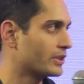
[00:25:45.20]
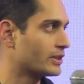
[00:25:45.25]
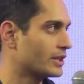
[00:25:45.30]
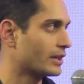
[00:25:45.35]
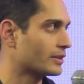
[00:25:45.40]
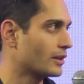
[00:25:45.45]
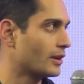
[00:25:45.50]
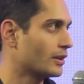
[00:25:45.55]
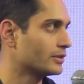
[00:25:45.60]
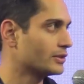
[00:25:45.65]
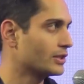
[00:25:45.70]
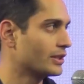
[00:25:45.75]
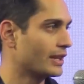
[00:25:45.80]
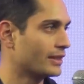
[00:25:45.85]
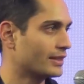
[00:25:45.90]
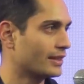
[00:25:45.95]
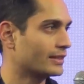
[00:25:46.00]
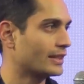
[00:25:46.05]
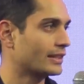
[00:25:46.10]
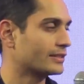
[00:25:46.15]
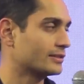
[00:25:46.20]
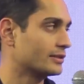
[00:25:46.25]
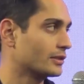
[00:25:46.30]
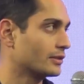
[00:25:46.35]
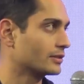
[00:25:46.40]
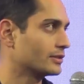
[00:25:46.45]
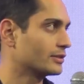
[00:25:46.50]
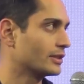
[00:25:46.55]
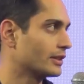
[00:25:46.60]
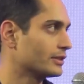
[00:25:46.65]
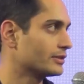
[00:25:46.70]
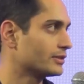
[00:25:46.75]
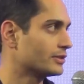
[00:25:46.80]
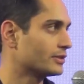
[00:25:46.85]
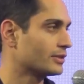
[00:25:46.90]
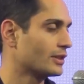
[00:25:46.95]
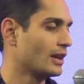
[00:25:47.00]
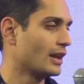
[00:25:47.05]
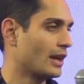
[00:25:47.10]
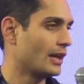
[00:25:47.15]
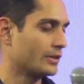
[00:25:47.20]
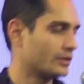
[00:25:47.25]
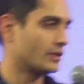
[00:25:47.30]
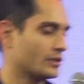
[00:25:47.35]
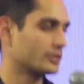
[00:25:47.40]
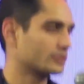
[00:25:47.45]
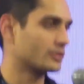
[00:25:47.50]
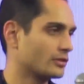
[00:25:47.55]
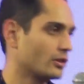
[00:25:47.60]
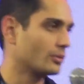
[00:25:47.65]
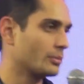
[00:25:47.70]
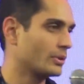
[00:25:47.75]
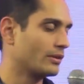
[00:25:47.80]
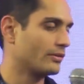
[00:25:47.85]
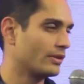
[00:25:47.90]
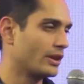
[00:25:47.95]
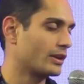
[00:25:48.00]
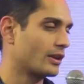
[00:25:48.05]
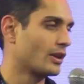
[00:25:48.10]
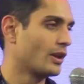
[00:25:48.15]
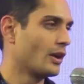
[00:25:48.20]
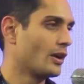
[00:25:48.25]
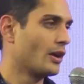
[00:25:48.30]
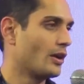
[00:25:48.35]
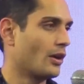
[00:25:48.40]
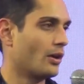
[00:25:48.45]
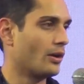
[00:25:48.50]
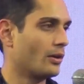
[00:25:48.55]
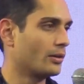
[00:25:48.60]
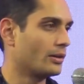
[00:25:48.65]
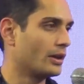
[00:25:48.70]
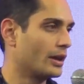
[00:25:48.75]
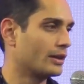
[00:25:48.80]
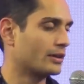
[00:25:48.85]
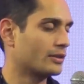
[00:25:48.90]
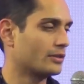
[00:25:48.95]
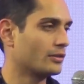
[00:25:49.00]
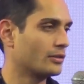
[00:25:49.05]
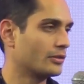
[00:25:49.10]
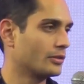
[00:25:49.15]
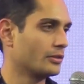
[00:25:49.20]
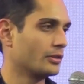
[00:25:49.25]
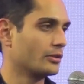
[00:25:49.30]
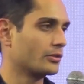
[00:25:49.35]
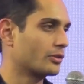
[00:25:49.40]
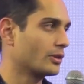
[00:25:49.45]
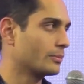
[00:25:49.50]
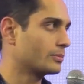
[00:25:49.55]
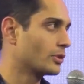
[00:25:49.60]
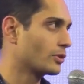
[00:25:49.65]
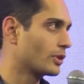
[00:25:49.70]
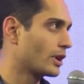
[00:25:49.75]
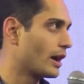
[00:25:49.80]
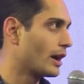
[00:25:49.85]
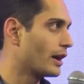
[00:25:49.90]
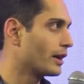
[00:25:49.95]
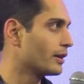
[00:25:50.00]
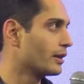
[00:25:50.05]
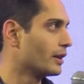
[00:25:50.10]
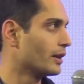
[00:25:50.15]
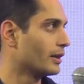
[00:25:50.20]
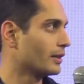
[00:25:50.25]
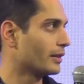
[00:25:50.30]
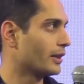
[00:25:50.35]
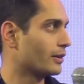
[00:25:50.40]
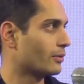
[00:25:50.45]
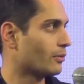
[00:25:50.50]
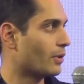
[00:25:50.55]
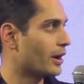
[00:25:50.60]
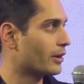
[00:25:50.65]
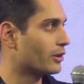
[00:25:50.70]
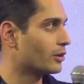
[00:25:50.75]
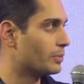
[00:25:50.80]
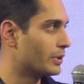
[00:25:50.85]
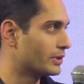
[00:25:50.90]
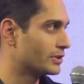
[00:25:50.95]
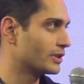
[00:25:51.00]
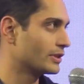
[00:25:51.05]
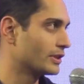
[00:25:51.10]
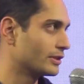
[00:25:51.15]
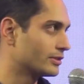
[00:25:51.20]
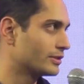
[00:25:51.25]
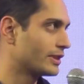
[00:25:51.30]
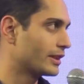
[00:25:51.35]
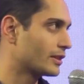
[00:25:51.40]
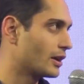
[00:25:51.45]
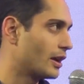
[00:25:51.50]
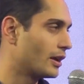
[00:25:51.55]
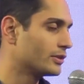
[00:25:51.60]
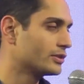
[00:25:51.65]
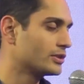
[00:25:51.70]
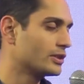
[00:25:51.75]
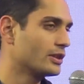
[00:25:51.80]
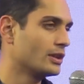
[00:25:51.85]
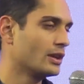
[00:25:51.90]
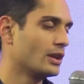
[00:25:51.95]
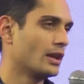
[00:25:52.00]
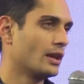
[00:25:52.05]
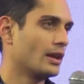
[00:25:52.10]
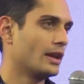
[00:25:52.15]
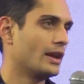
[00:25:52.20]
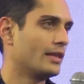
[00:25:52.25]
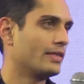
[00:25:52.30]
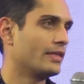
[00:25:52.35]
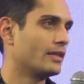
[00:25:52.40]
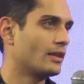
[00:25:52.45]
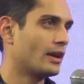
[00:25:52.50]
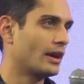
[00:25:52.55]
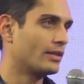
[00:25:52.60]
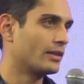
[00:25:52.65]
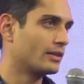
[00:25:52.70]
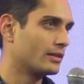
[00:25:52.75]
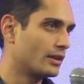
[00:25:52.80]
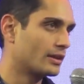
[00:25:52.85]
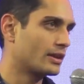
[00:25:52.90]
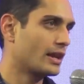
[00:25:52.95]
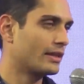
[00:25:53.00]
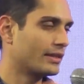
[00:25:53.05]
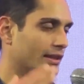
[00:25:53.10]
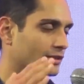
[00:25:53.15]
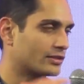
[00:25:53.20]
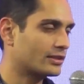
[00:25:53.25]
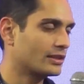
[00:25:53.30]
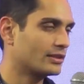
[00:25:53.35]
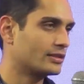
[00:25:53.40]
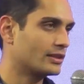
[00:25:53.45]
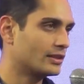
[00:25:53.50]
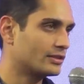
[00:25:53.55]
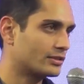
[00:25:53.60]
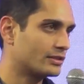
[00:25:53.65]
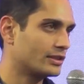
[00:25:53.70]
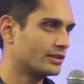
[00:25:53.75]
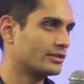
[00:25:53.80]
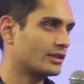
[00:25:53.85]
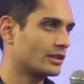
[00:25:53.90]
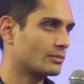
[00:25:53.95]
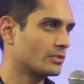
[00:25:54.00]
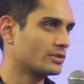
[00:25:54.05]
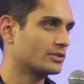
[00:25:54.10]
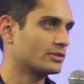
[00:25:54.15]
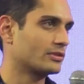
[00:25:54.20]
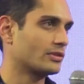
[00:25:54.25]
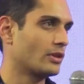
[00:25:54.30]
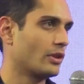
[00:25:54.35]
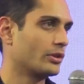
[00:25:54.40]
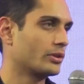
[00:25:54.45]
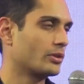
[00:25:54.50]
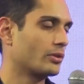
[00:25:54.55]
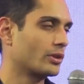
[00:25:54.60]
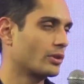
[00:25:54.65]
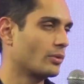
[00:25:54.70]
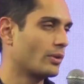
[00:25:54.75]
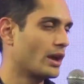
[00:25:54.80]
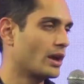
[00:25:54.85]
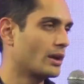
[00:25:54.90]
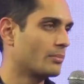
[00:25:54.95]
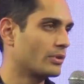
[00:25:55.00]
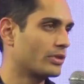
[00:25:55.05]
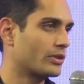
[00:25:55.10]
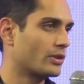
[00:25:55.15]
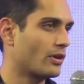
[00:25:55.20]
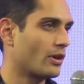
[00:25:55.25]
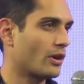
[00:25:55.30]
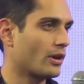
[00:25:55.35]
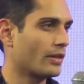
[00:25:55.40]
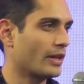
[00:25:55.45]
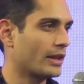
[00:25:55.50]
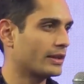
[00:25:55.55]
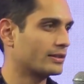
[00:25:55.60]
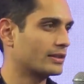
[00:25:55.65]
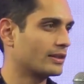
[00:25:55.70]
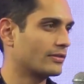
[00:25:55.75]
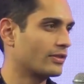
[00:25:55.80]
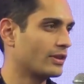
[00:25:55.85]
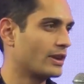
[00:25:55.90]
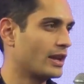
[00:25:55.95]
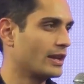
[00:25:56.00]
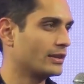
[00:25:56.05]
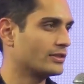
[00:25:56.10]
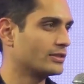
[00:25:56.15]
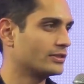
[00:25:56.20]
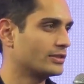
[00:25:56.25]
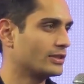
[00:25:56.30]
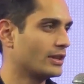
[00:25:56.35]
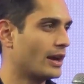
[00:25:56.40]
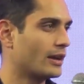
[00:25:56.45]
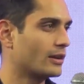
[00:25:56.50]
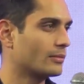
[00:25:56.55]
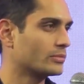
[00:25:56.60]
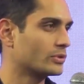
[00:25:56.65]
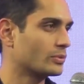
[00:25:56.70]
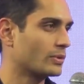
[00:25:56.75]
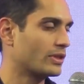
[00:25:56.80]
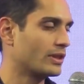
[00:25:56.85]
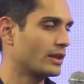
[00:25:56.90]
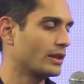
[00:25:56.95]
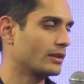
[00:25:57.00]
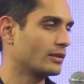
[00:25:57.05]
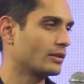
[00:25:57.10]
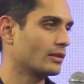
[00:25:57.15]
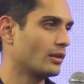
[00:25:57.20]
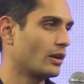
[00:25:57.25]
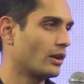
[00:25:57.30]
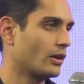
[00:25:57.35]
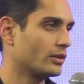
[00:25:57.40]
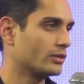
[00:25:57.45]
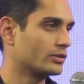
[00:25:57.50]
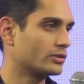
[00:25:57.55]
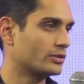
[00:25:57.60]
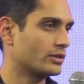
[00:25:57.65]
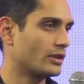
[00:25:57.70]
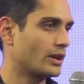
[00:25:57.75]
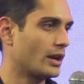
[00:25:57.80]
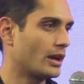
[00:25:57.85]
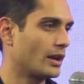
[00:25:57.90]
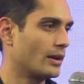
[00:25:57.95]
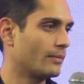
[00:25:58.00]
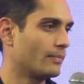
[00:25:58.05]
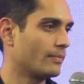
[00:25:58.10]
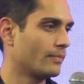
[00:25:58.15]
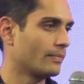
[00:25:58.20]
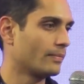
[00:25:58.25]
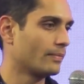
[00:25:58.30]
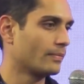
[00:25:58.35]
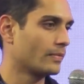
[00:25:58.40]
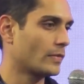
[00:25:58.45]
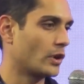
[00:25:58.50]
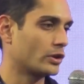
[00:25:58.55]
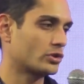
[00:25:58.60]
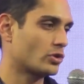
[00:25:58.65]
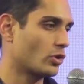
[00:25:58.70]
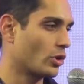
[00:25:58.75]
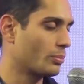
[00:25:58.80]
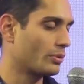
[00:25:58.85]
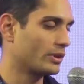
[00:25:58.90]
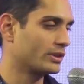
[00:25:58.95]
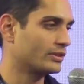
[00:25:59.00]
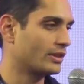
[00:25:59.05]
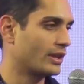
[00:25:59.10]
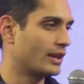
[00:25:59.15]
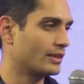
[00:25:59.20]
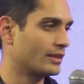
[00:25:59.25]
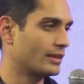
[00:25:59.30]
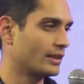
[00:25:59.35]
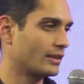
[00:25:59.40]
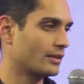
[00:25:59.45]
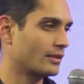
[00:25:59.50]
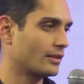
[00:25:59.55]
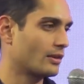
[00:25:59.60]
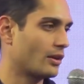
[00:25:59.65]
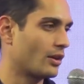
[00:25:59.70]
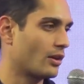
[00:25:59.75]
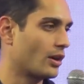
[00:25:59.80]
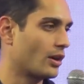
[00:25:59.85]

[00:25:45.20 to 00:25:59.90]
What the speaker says: the technology, and I think that still exists. I think there's a little bit of like, oh, like you're the little crypto guy, like why are you pitching this technology? And again, it's the stigma slowly going away, but there are like different agency items within large corporates that I think are